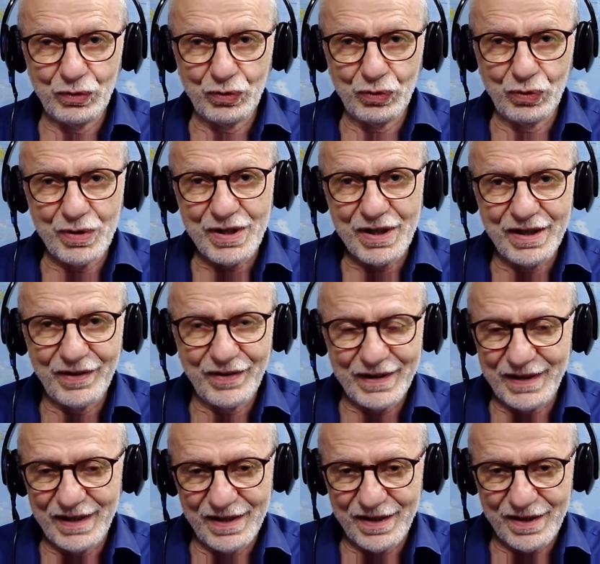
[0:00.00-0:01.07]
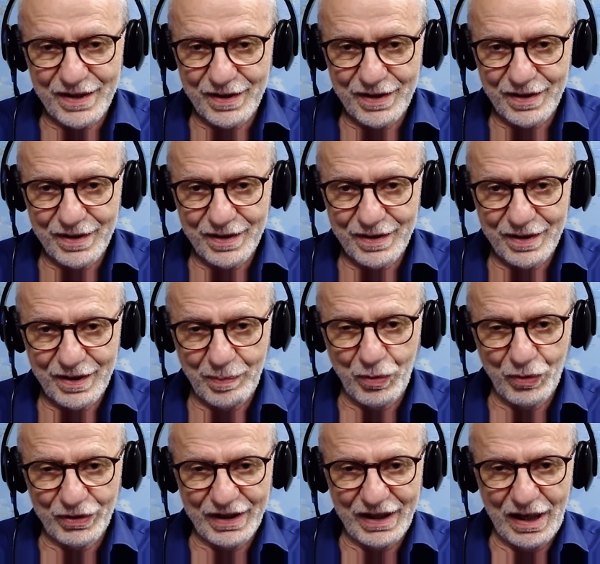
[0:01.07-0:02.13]
to say that he's
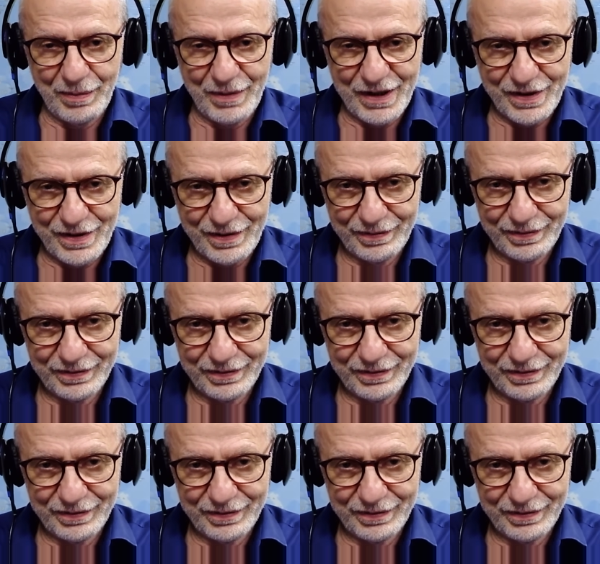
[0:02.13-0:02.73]
supporting Hamas.